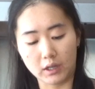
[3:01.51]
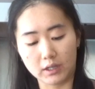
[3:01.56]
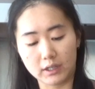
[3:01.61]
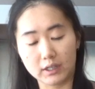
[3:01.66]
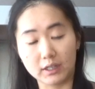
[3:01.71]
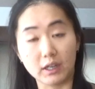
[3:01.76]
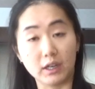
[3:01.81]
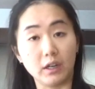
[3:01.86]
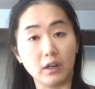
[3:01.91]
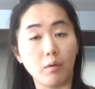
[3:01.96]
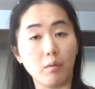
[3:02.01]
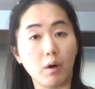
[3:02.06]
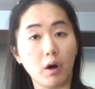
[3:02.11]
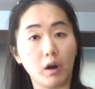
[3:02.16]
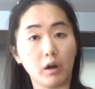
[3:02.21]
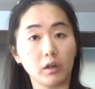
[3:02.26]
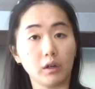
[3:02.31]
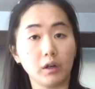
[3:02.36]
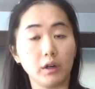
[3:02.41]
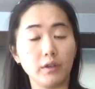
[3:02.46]
sit in
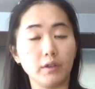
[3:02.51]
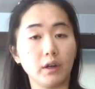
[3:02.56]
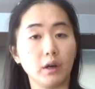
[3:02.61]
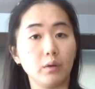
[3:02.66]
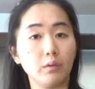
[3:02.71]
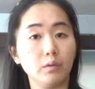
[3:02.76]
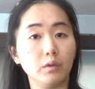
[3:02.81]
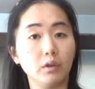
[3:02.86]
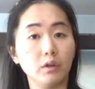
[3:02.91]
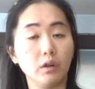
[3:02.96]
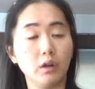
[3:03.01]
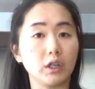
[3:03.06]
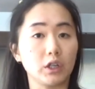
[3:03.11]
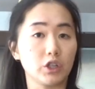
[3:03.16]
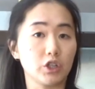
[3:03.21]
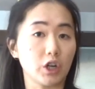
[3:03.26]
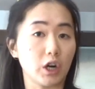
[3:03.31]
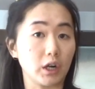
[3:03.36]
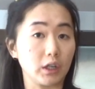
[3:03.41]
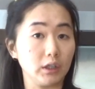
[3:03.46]
water, and that will
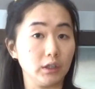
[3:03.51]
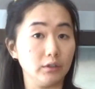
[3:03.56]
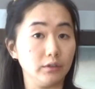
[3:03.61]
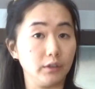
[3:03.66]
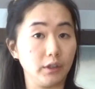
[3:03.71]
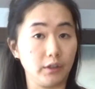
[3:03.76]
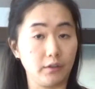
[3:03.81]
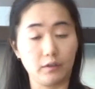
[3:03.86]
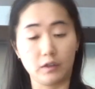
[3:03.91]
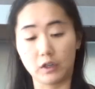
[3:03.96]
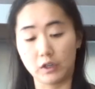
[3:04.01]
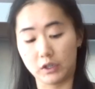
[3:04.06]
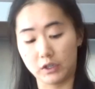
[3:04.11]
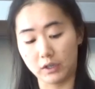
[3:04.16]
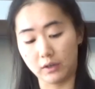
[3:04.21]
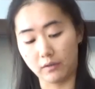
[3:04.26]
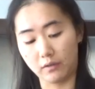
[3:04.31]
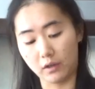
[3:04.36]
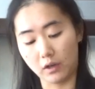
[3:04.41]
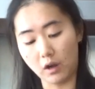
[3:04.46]
extract the flavors
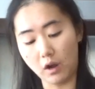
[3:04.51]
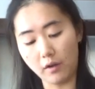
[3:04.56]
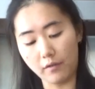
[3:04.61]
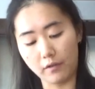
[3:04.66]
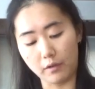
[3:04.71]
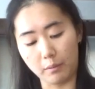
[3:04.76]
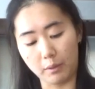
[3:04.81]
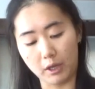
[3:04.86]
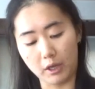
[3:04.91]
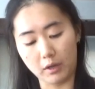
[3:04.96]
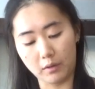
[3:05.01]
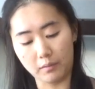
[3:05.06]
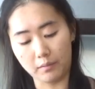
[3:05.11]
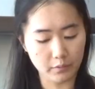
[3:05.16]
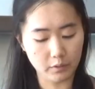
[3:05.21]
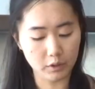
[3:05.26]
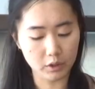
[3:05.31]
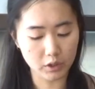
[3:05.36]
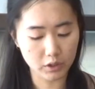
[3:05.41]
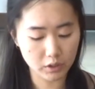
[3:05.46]
of the coffee bean,
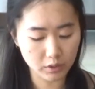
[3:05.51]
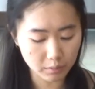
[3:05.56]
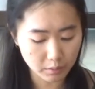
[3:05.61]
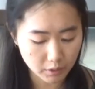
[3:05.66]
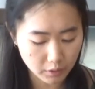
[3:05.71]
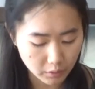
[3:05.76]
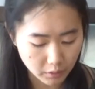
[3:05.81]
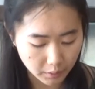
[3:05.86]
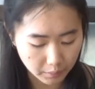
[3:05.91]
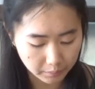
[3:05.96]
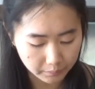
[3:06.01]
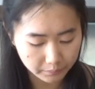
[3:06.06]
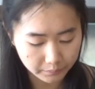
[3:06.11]
which is super cool.